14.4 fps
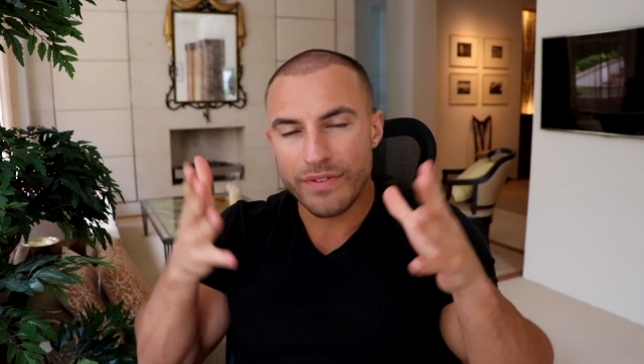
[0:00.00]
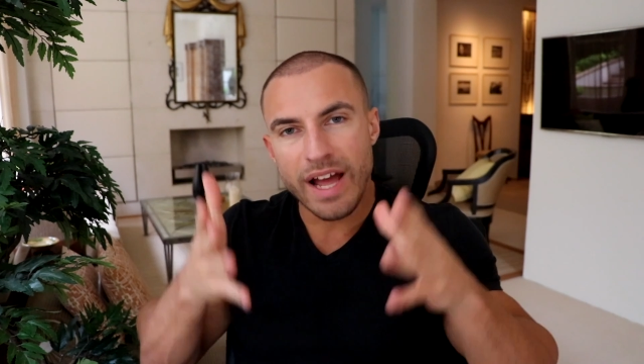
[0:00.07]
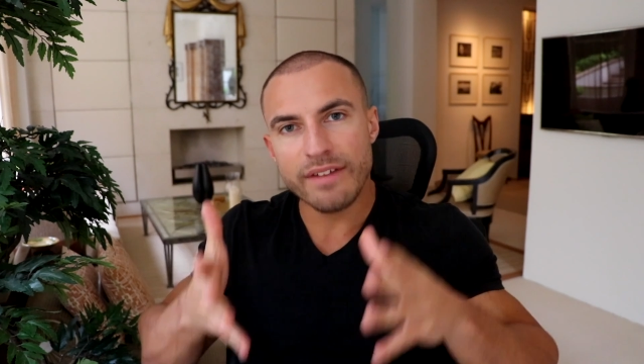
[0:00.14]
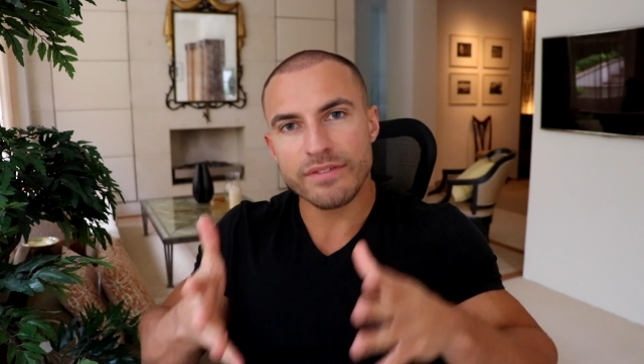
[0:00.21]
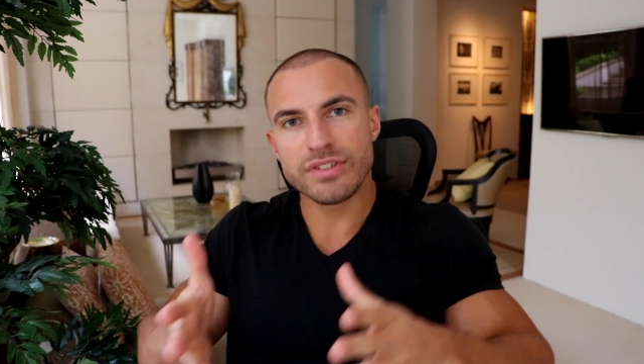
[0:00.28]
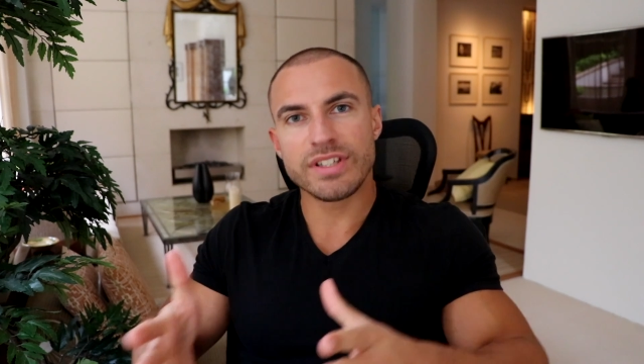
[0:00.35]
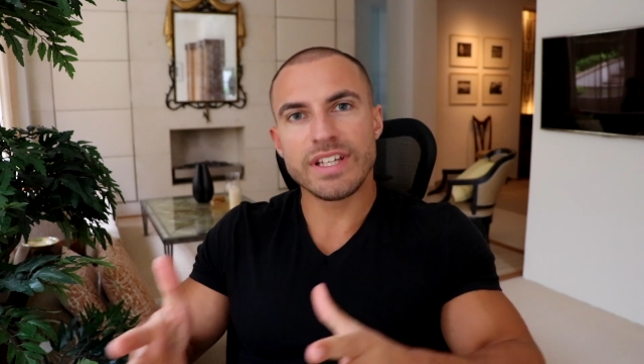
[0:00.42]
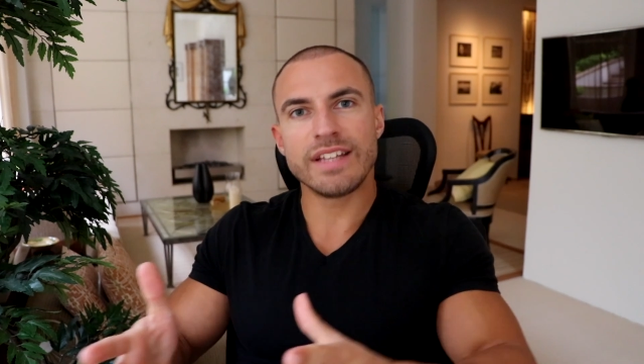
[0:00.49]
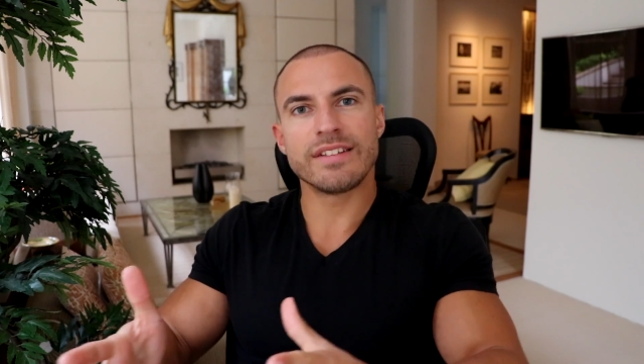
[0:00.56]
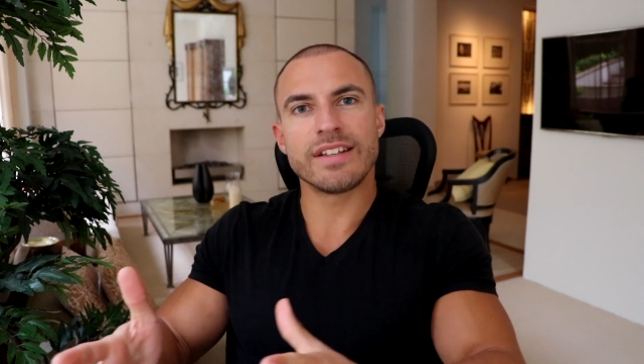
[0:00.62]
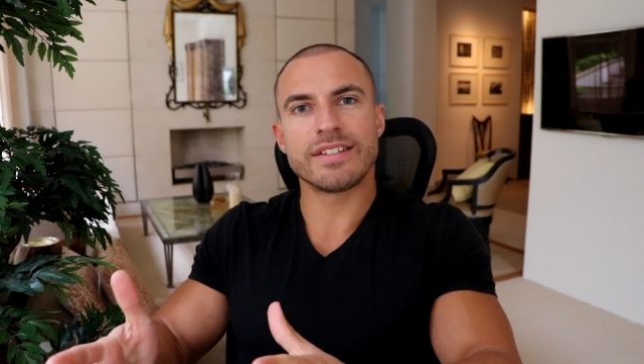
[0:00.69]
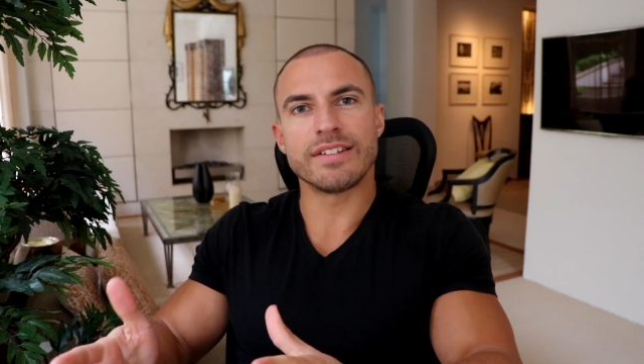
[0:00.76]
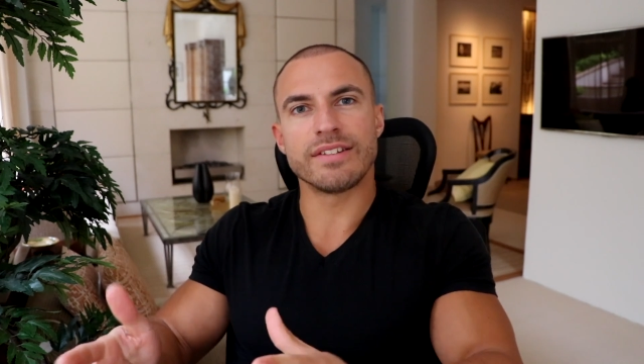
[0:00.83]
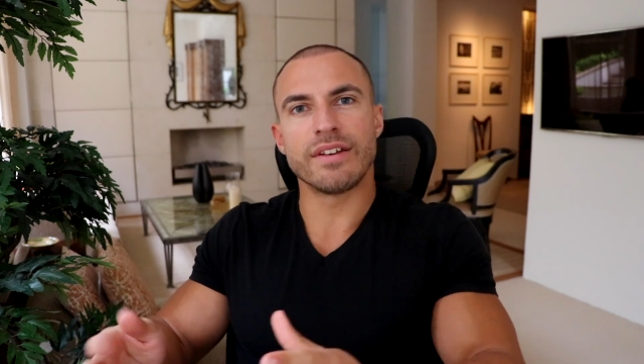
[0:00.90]
kind of seen
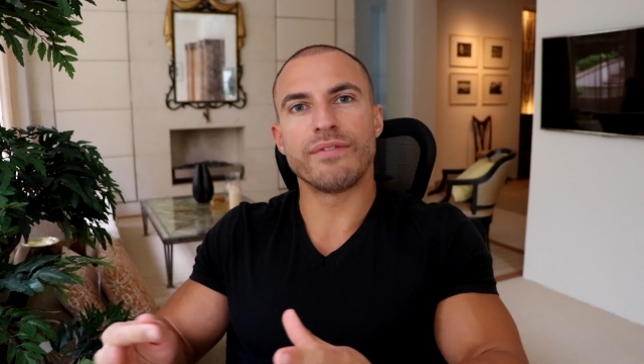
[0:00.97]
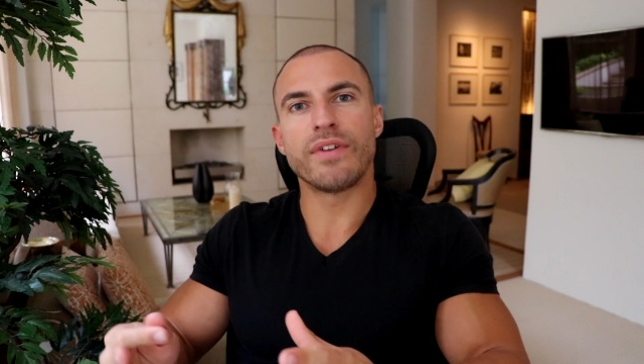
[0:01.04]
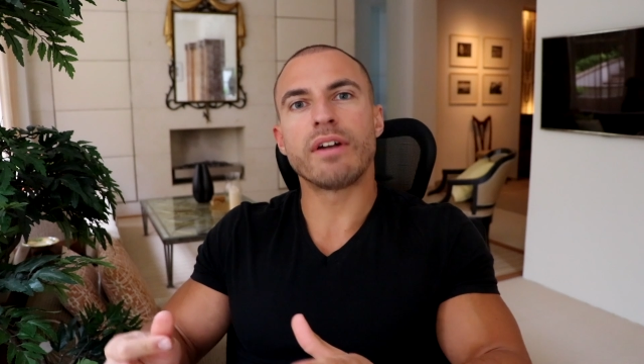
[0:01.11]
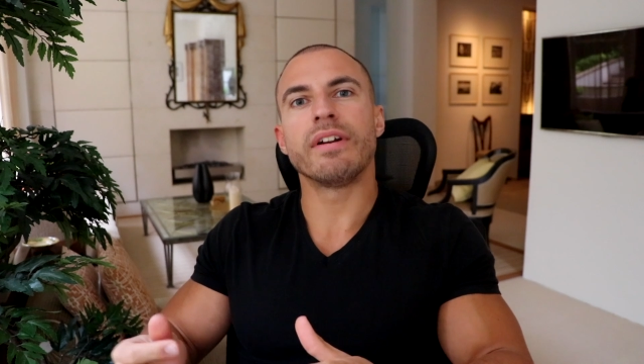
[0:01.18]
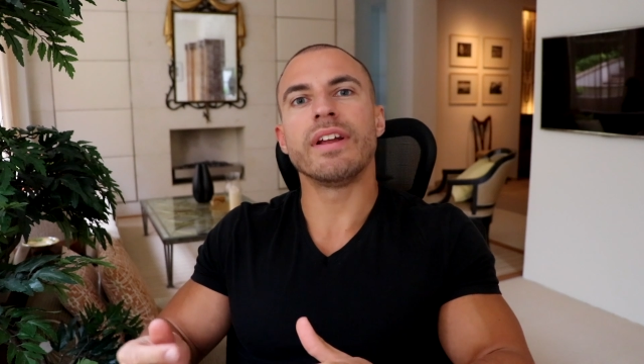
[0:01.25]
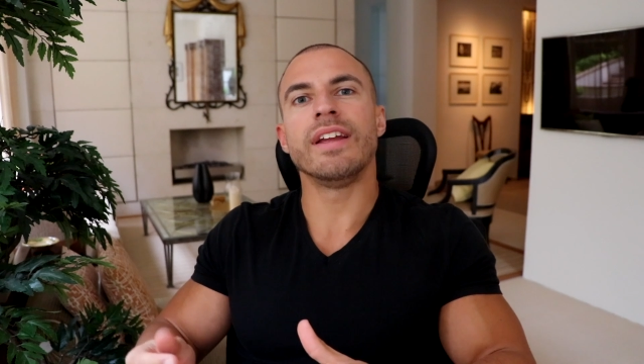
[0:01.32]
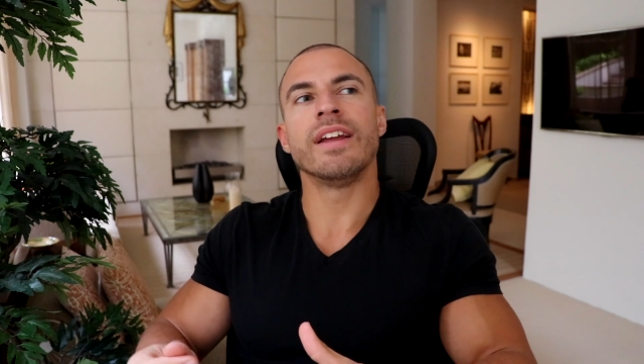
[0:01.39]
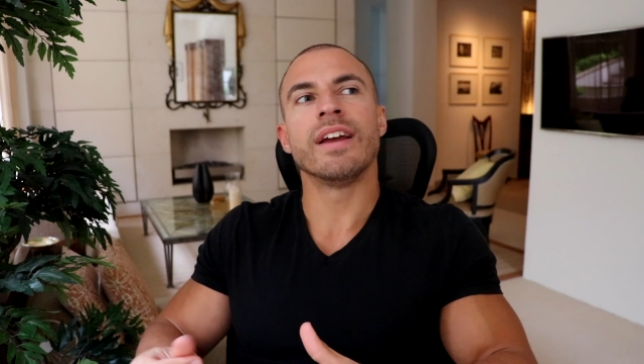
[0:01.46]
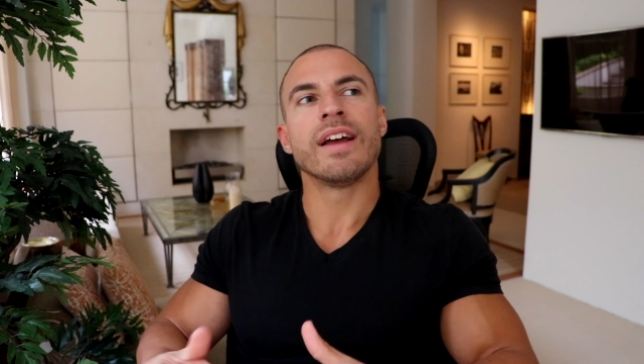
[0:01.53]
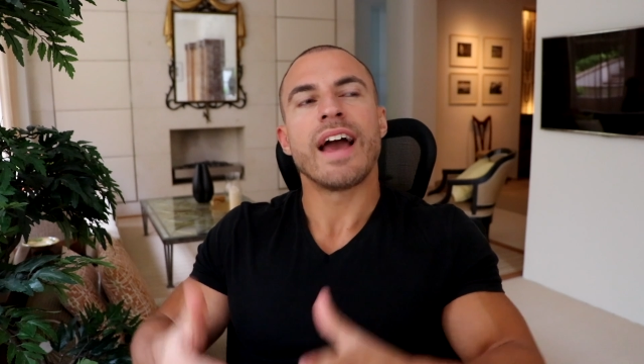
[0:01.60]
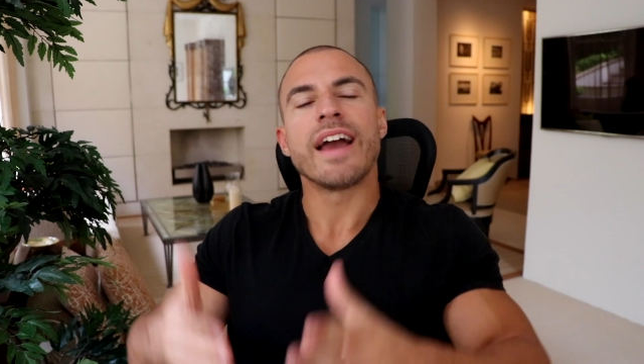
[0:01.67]
this as a very